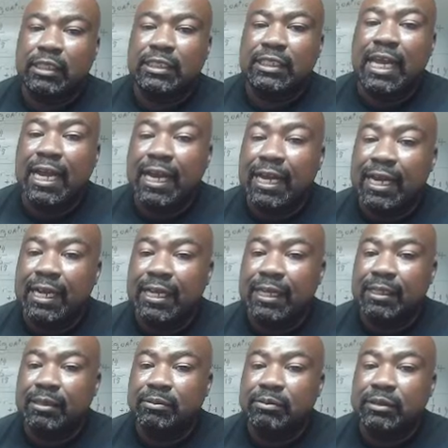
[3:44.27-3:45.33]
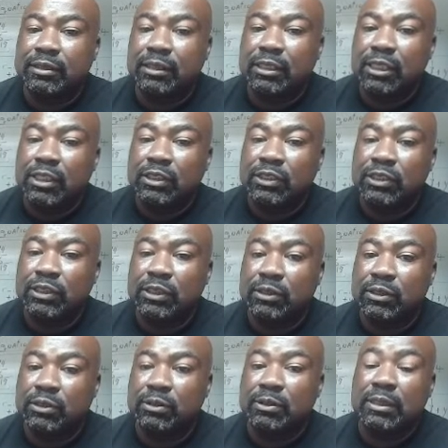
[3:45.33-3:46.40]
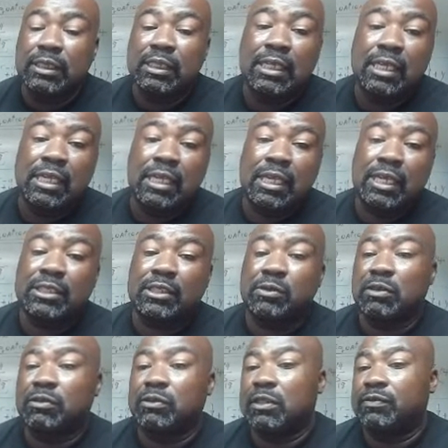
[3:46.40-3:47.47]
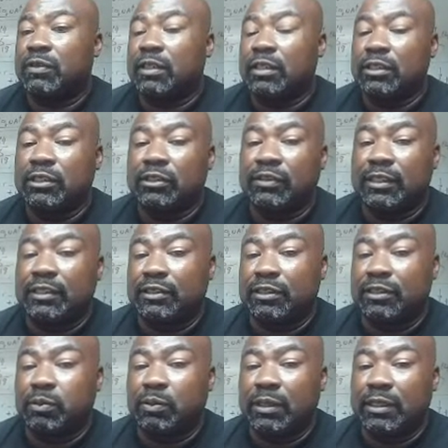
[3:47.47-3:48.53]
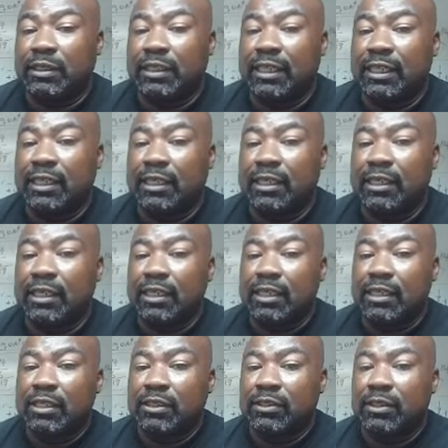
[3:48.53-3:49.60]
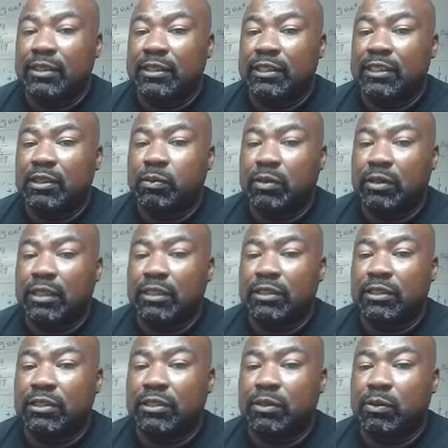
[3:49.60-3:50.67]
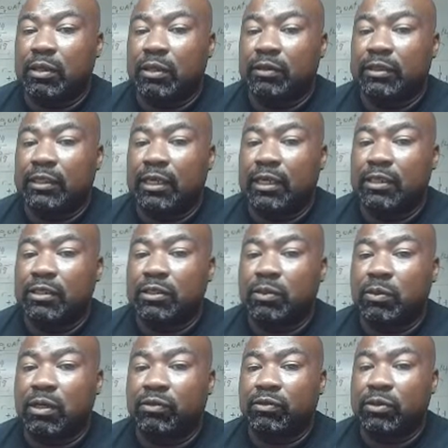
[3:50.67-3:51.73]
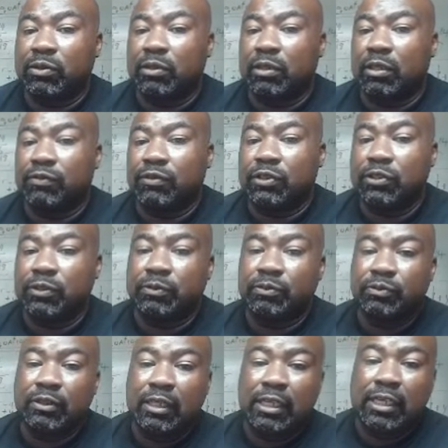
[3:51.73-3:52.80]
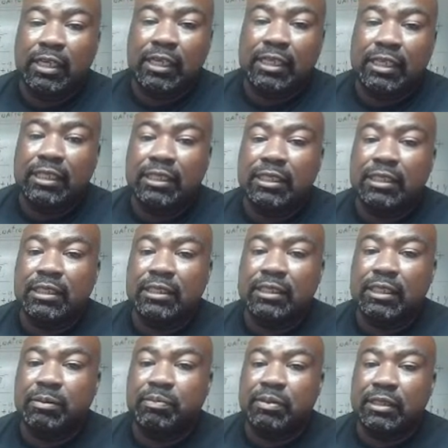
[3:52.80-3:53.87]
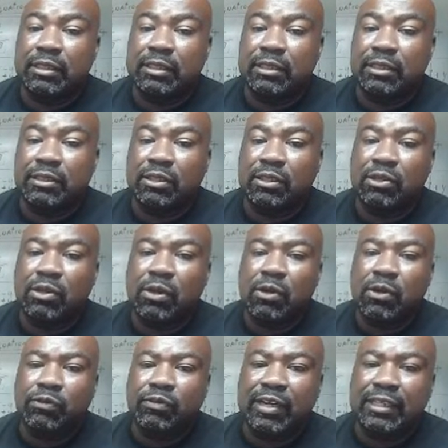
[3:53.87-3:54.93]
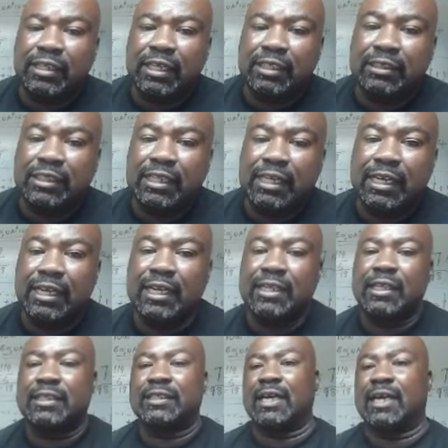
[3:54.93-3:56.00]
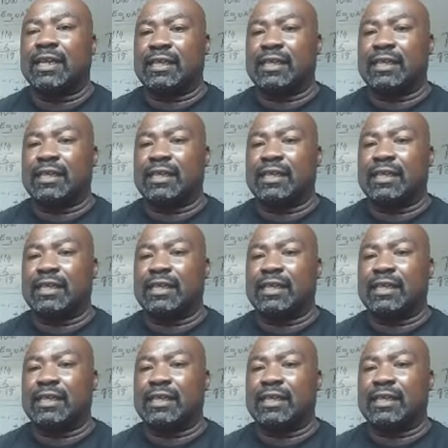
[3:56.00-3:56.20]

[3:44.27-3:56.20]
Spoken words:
times 2. And the square root of 100 is just what, 10. So this one is just 10 square root of 2. Easy peasy. So the goal right now is kind of to